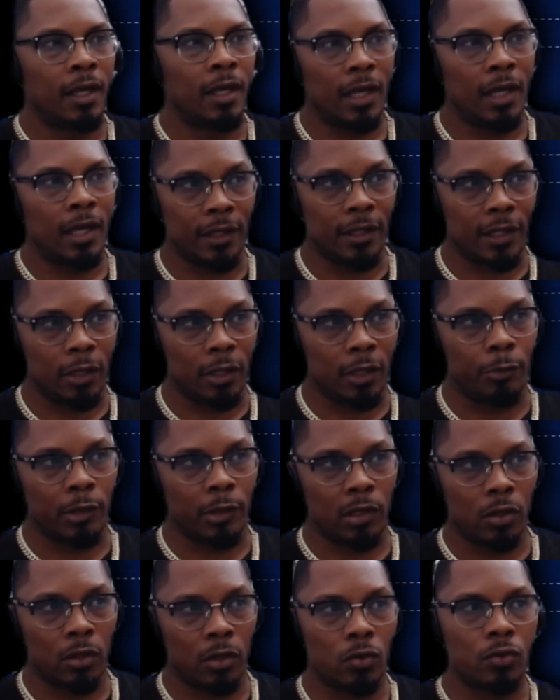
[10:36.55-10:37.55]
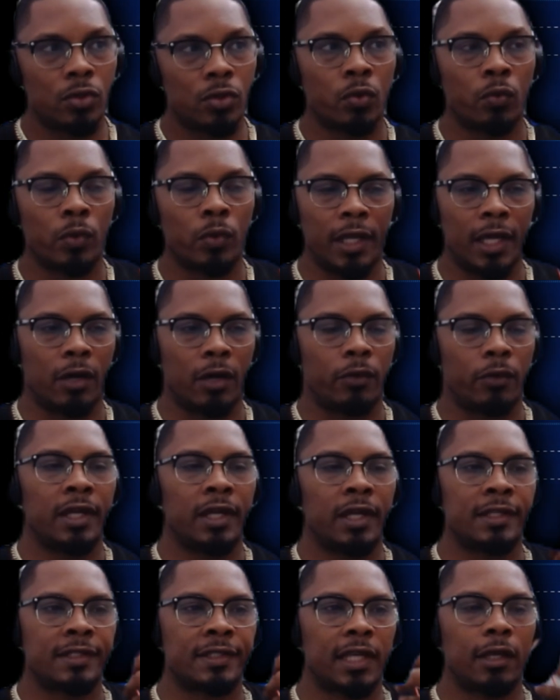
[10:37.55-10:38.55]
Anything below the 1 hour
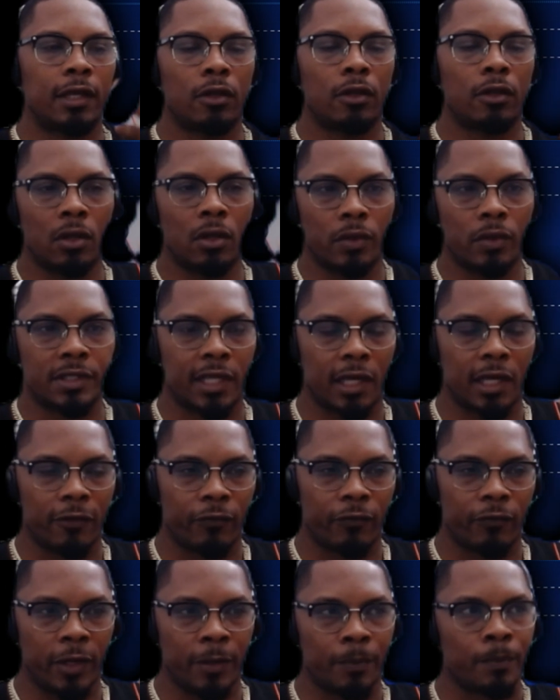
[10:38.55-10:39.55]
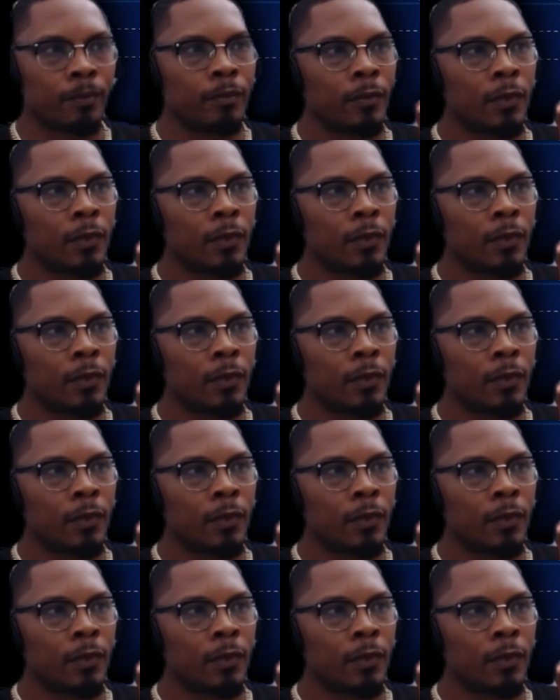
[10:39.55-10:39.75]
is a lower time frame.